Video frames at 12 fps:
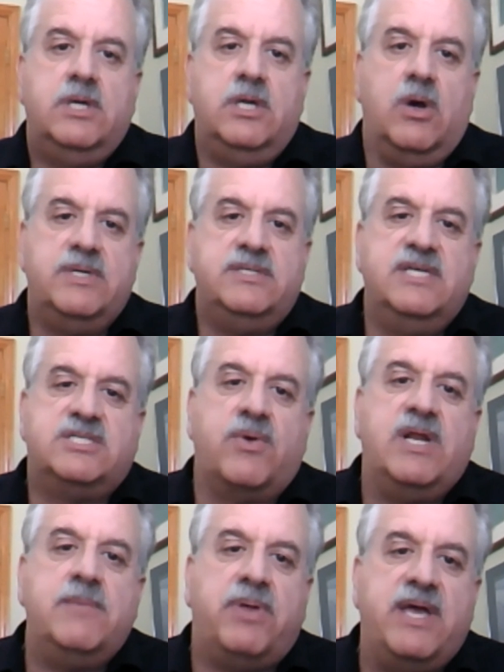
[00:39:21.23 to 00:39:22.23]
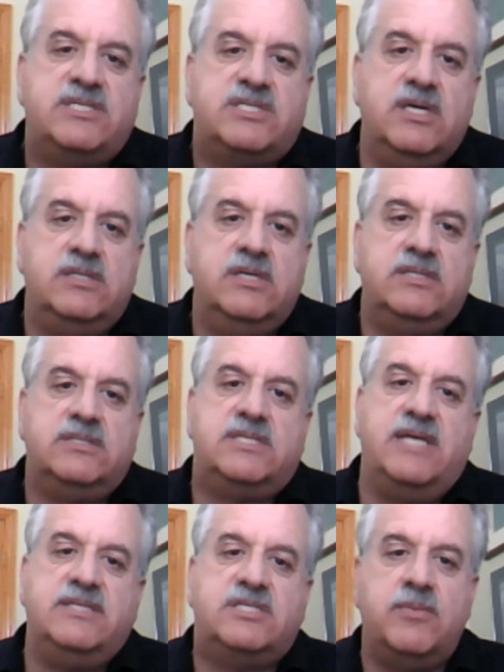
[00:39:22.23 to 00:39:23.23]
is there any place that
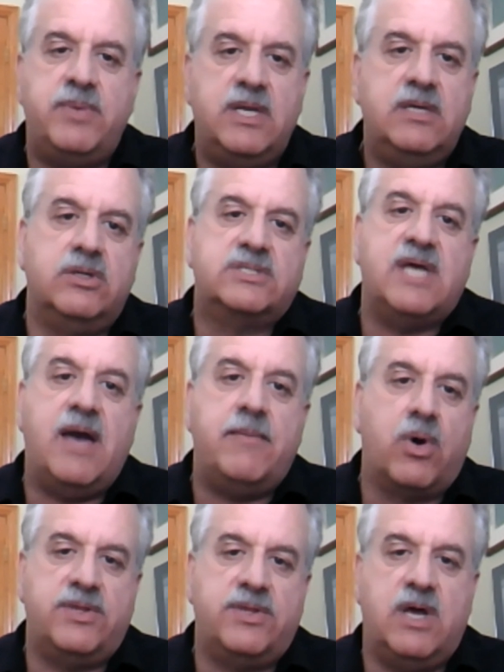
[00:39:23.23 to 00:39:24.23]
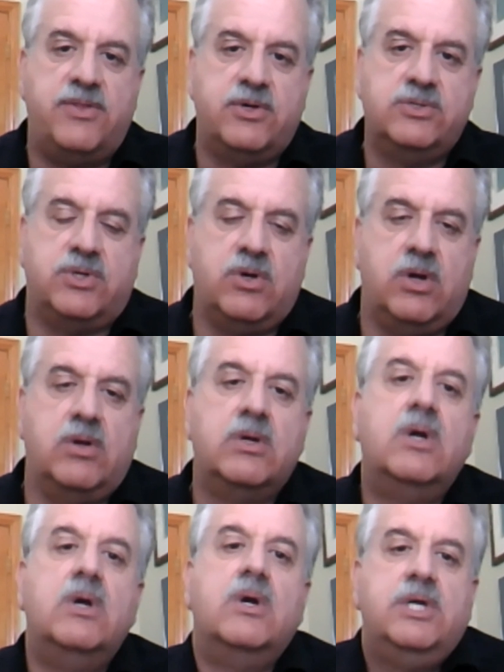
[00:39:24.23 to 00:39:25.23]
tends to be looked at more than others, or
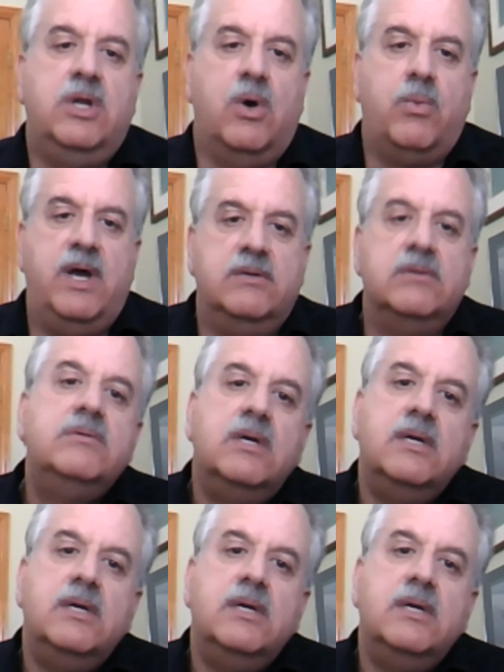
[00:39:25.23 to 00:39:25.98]
what?